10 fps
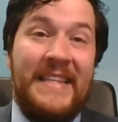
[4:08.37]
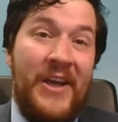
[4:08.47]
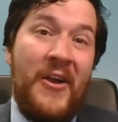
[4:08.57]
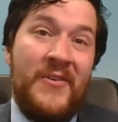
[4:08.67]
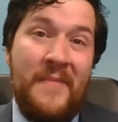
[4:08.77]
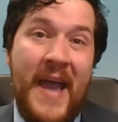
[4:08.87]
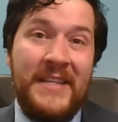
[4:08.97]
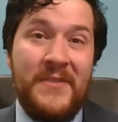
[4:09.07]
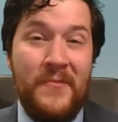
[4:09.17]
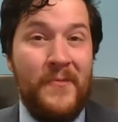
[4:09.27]
It's hard to
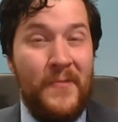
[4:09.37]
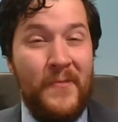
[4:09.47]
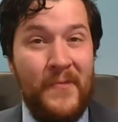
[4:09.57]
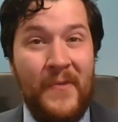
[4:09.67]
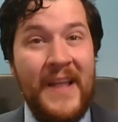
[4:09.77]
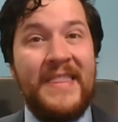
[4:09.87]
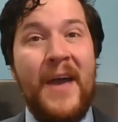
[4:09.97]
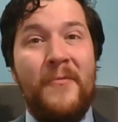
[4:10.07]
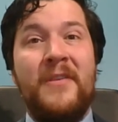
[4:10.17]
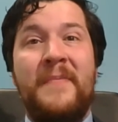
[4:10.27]
imagine what
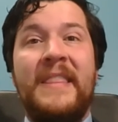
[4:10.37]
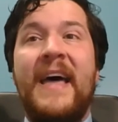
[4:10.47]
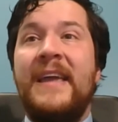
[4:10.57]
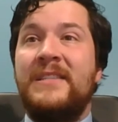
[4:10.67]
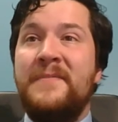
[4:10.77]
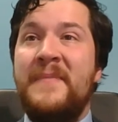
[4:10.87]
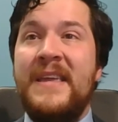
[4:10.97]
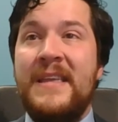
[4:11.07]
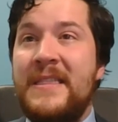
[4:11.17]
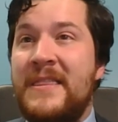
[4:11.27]
that would have been like to
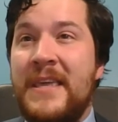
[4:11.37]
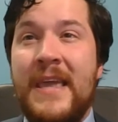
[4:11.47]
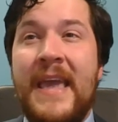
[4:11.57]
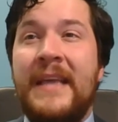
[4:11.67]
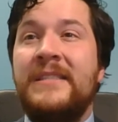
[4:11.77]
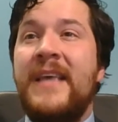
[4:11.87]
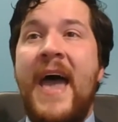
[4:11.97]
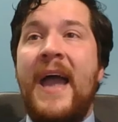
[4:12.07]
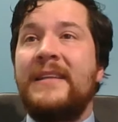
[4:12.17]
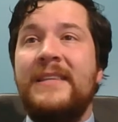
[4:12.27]
be the
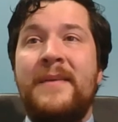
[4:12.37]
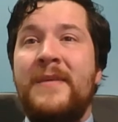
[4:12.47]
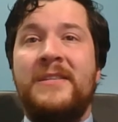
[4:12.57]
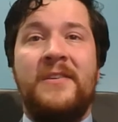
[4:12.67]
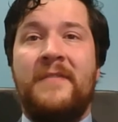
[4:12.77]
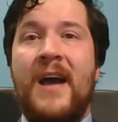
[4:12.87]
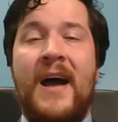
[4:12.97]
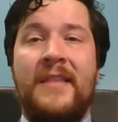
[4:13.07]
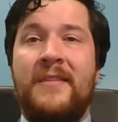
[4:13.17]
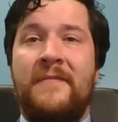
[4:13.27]
exact image of
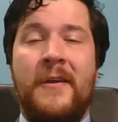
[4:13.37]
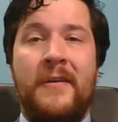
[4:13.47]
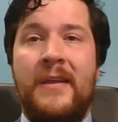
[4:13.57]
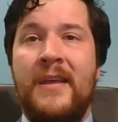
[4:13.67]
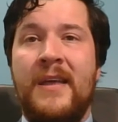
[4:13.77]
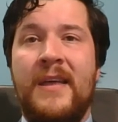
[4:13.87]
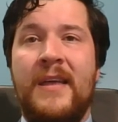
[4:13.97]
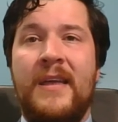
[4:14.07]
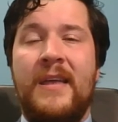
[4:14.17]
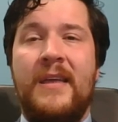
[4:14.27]
God, the very
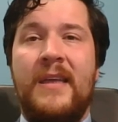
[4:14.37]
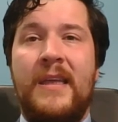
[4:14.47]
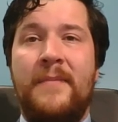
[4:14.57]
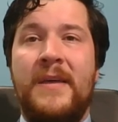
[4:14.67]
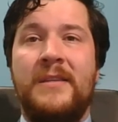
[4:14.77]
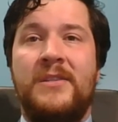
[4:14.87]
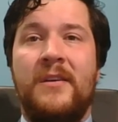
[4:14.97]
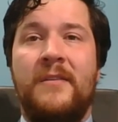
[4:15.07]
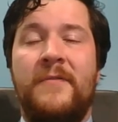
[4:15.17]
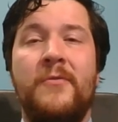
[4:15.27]

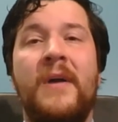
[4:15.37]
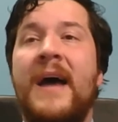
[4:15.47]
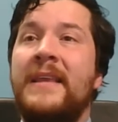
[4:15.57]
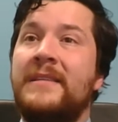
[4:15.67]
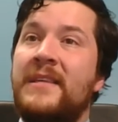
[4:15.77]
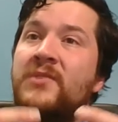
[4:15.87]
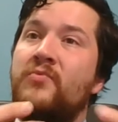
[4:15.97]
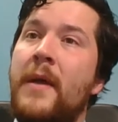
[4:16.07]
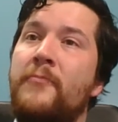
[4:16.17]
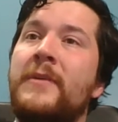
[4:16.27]
image of who God is,
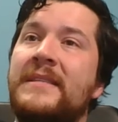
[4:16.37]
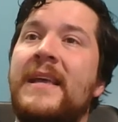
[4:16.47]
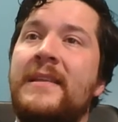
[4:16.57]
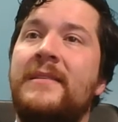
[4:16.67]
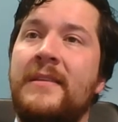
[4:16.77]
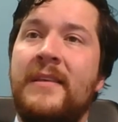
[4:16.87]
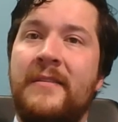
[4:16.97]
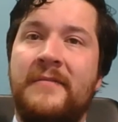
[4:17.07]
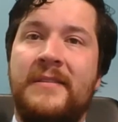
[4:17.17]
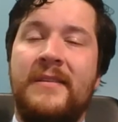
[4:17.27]
his
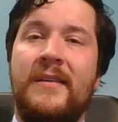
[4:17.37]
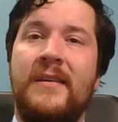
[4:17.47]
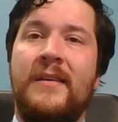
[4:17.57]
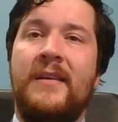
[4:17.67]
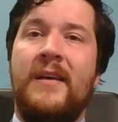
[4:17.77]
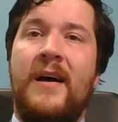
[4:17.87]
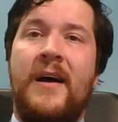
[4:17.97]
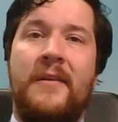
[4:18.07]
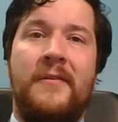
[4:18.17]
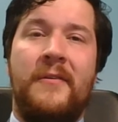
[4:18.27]
representatives
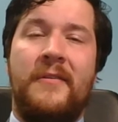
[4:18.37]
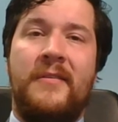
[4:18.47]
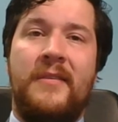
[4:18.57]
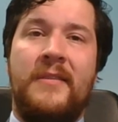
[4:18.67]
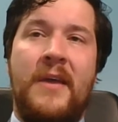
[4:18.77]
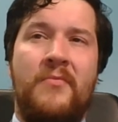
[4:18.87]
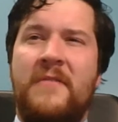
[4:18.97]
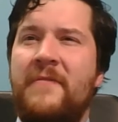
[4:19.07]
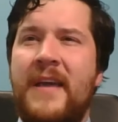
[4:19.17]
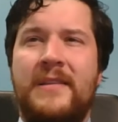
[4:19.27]
on earth that
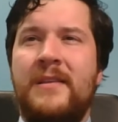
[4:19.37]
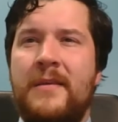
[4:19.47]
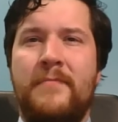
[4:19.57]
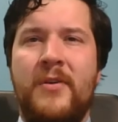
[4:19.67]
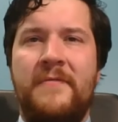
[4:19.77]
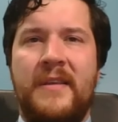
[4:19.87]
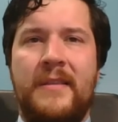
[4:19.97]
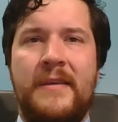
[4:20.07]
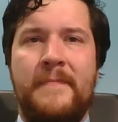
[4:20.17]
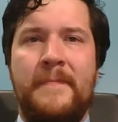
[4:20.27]
reflected him perfectly.